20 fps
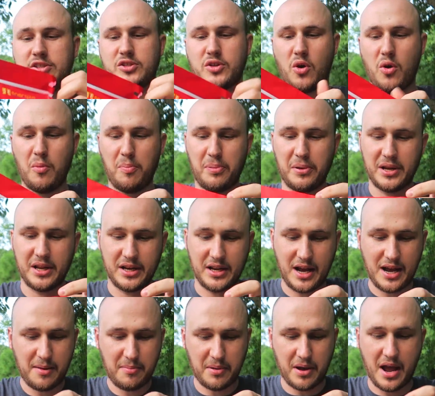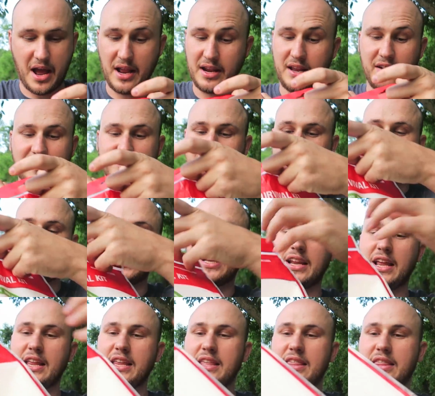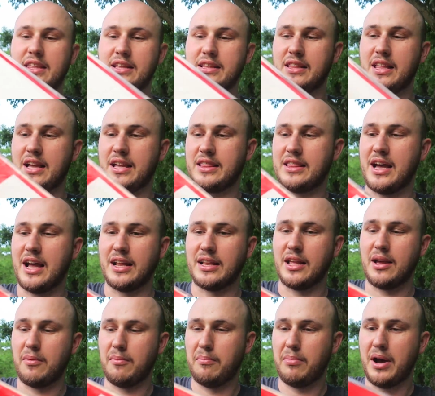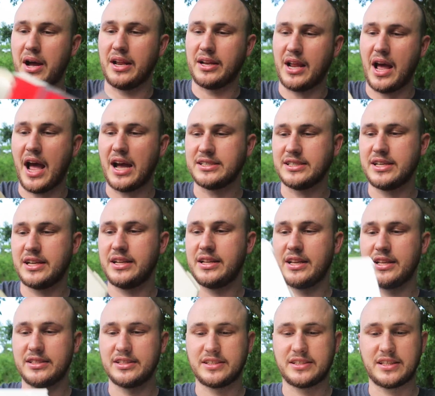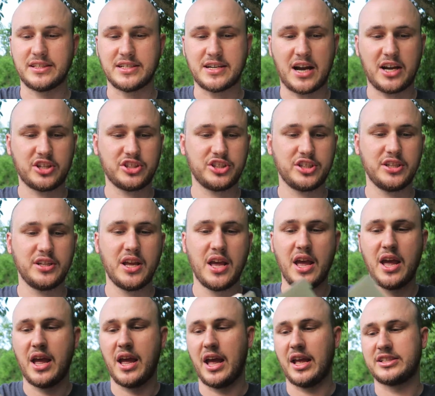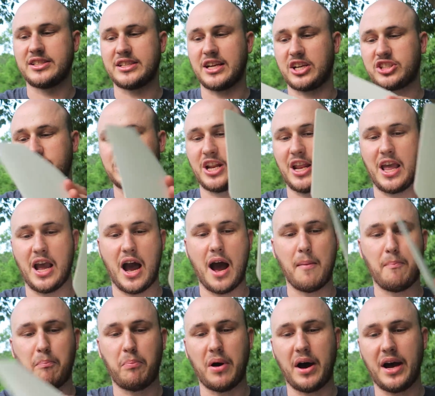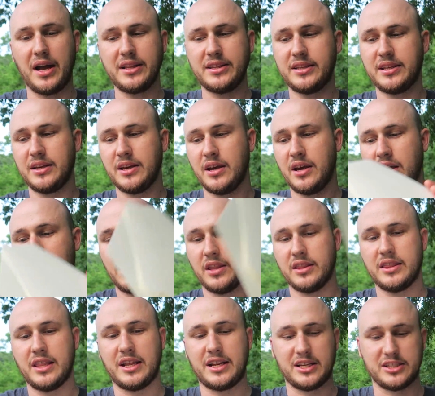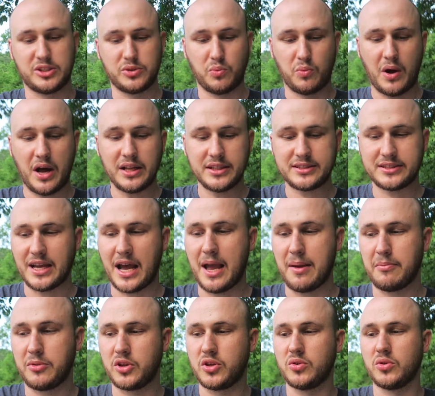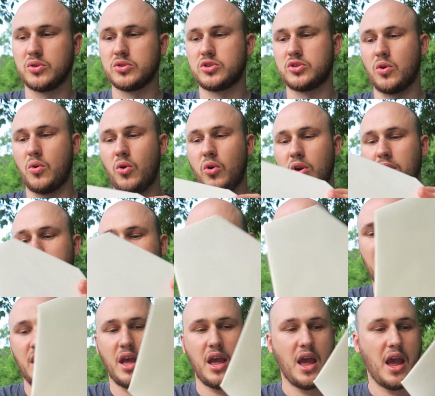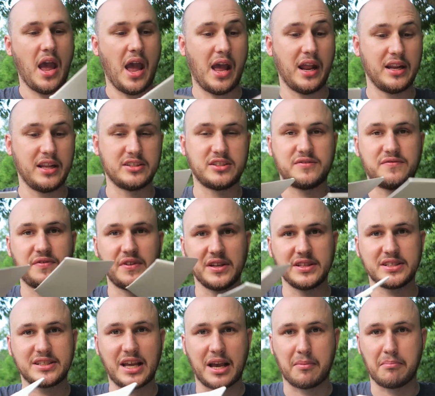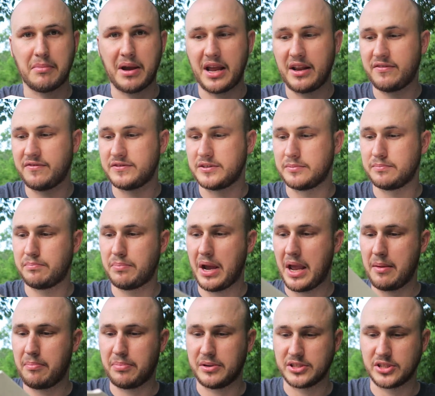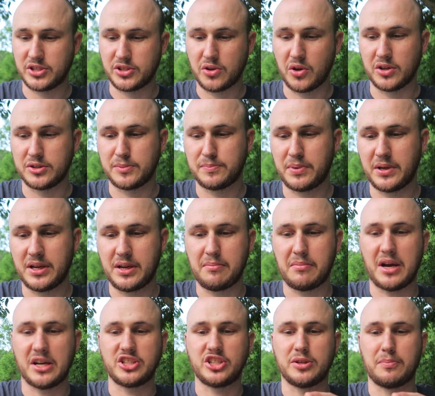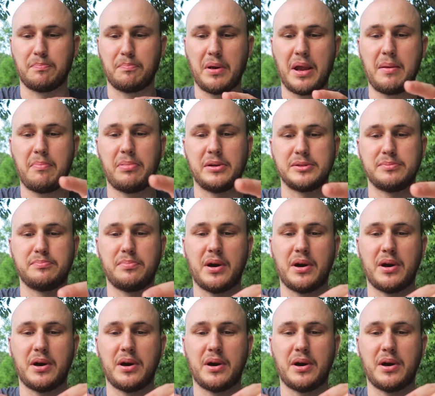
Let's open it up. I never seen anything like that but I read the instruction. It's actually a pot that is one-time use only and it feels like made from paper so it's pretty much a paper